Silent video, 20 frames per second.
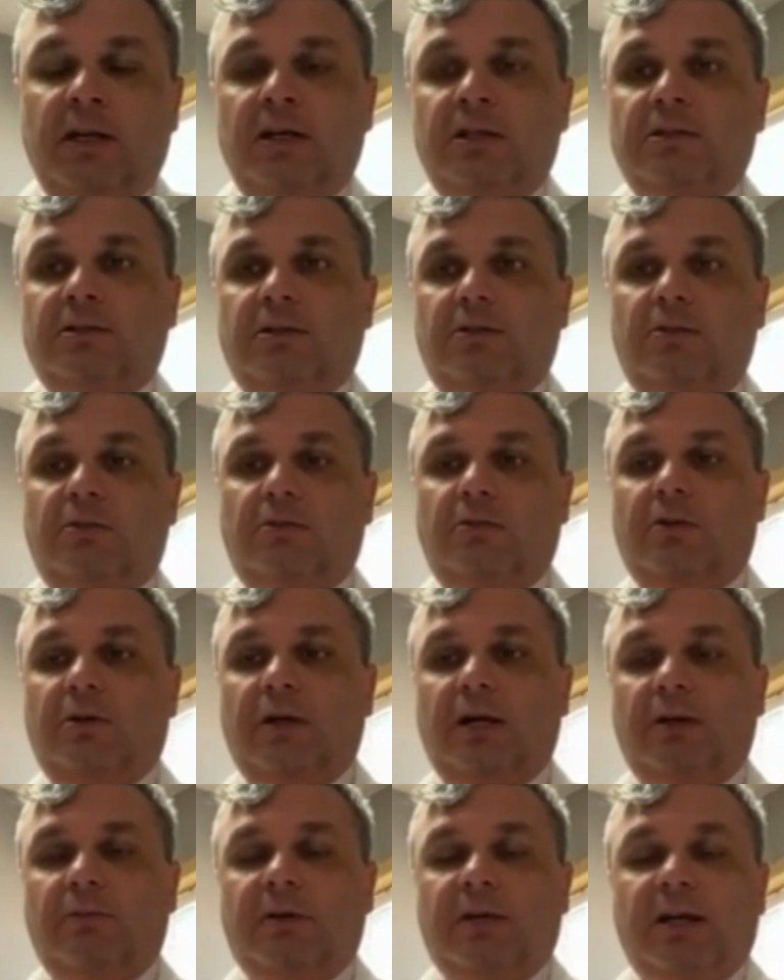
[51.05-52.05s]
So
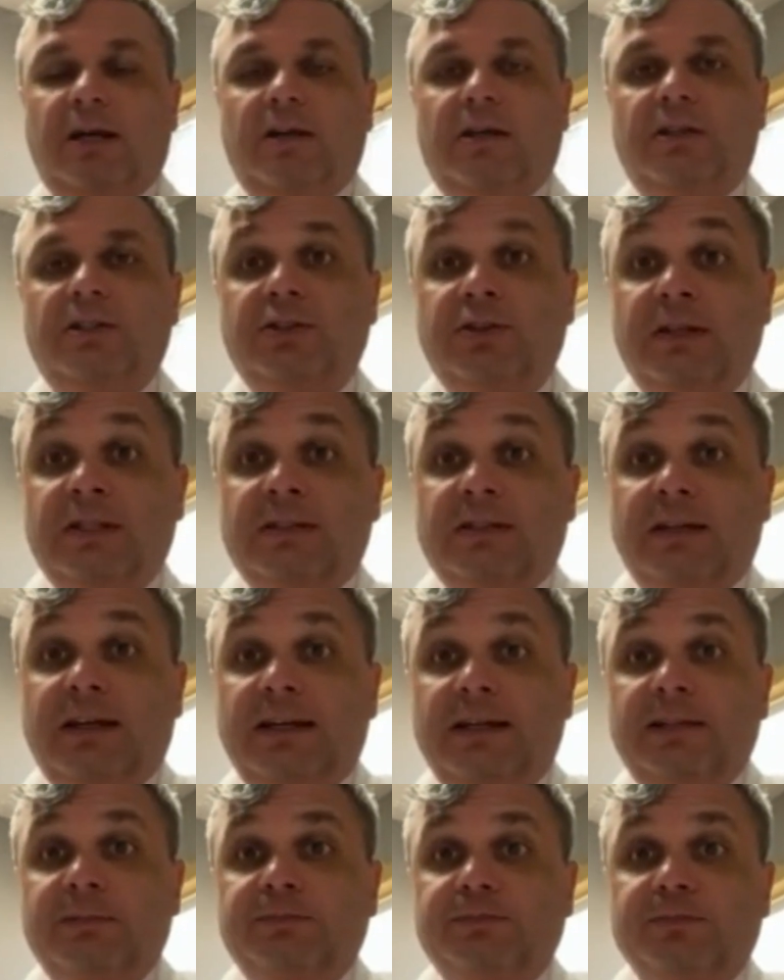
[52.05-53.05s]
I want to kind of address
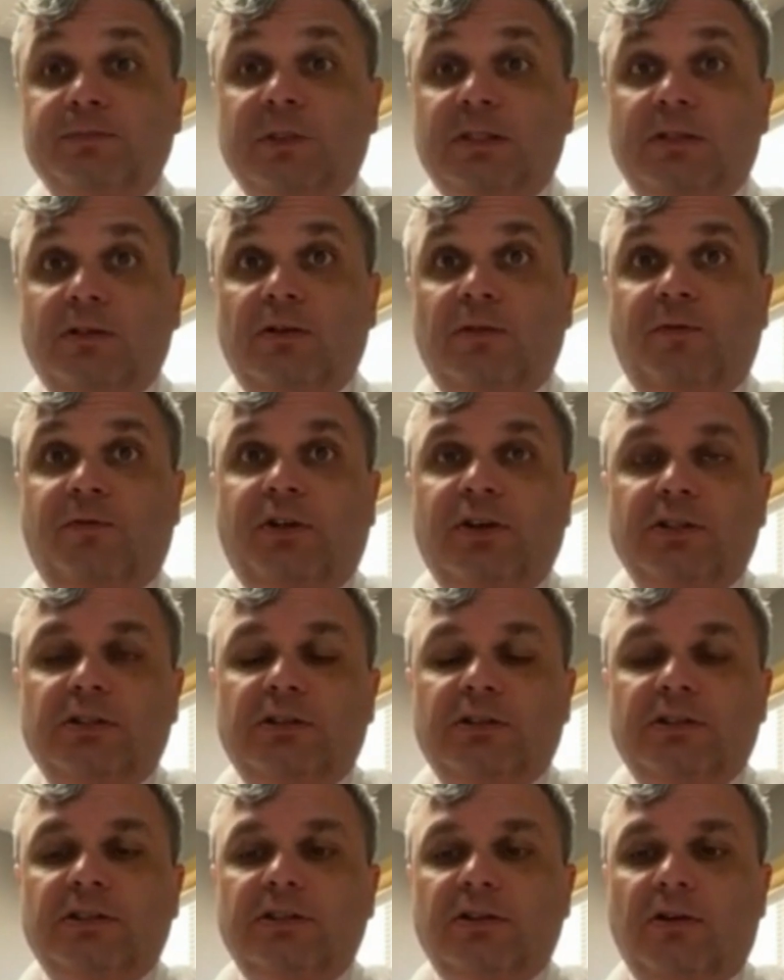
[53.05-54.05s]
that. So first,
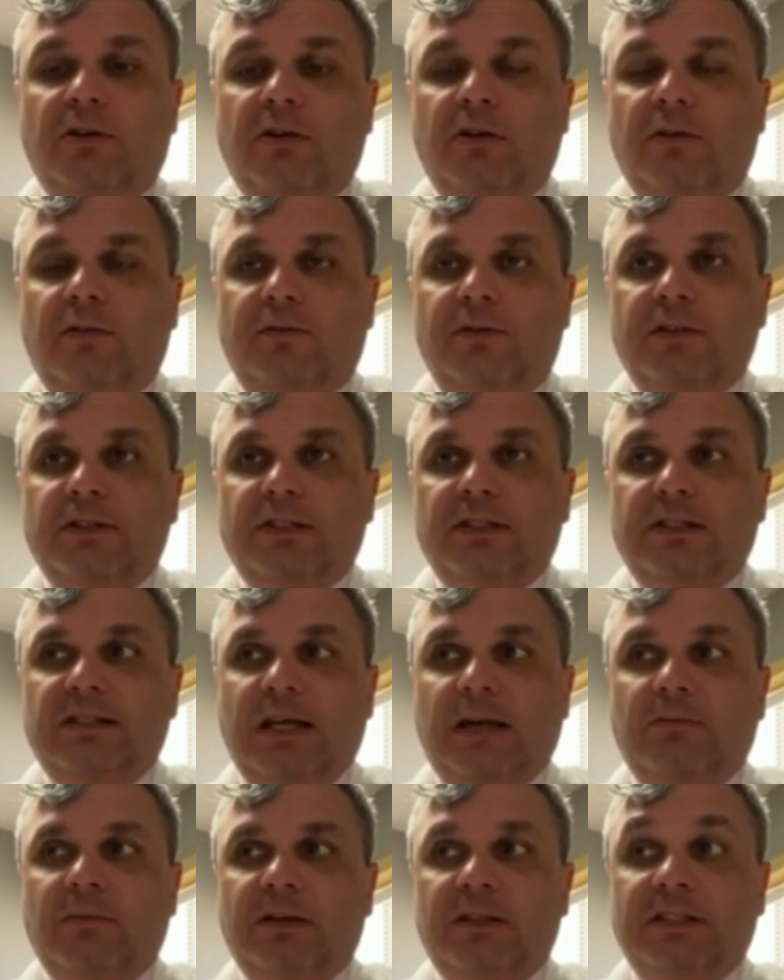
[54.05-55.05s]
let's start off with
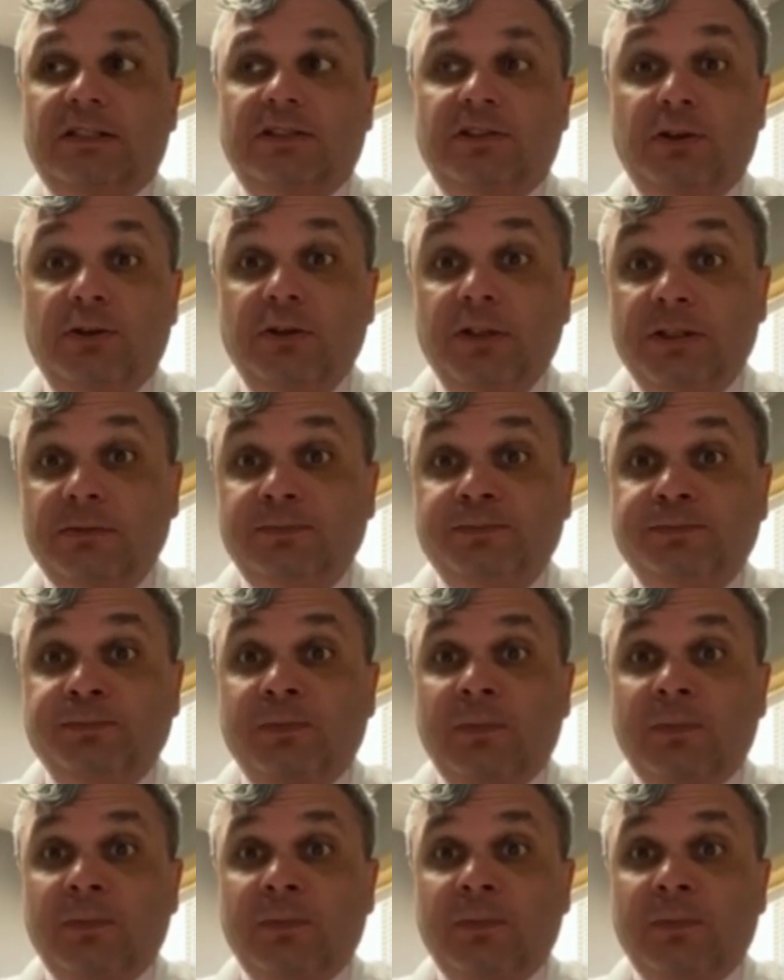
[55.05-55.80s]
Semaglutide.